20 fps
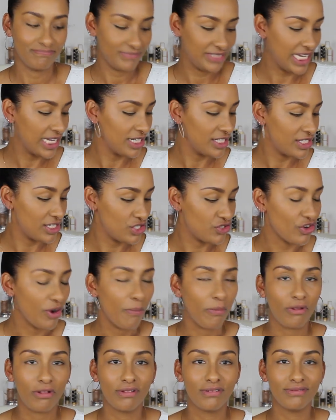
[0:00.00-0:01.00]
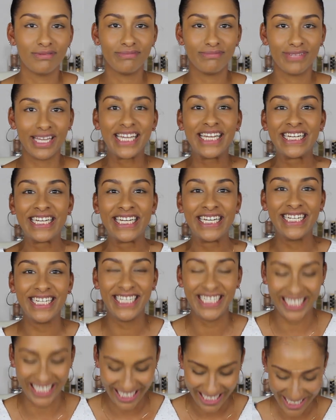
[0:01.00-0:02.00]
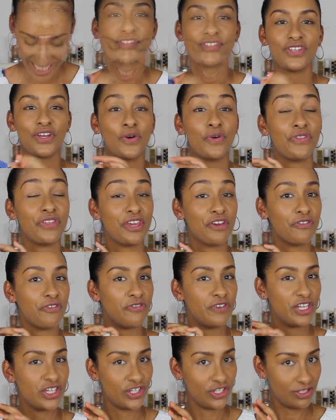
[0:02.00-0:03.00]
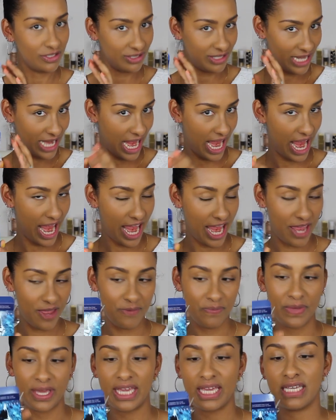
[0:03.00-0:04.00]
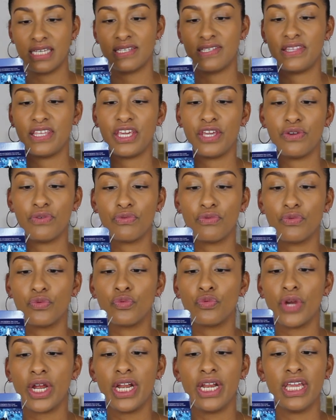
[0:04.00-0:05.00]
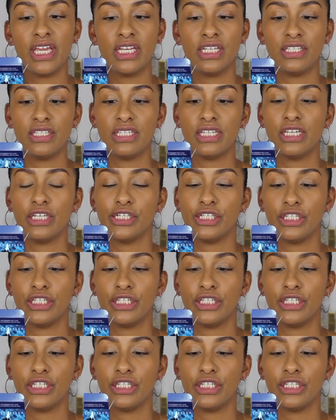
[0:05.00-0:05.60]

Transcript: get into trouble. So the official name is the Radiance